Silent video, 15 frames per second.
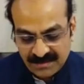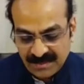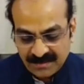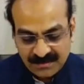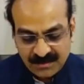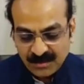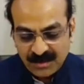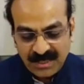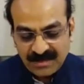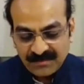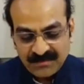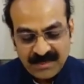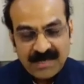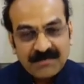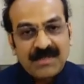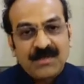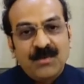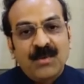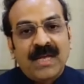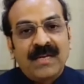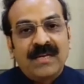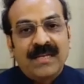you can wherever you
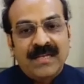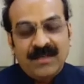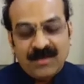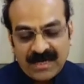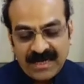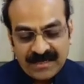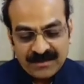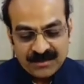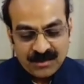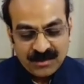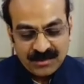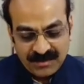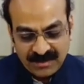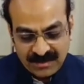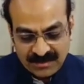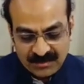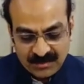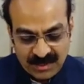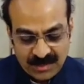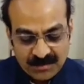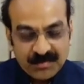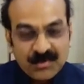can lay your hands on, you can.
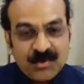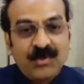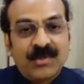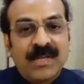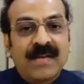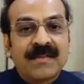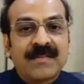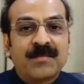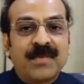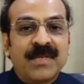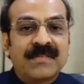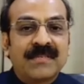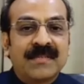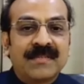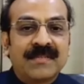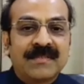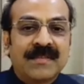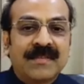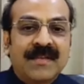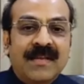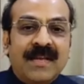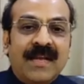So there the pieces.
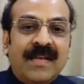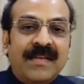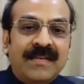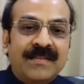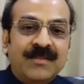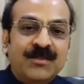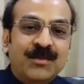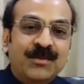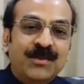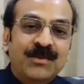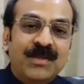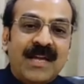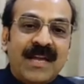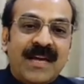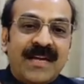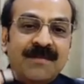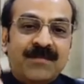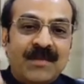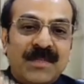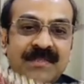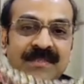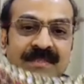I can show you the grand
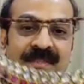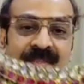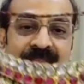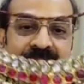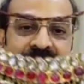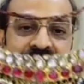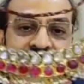piece. Yeah!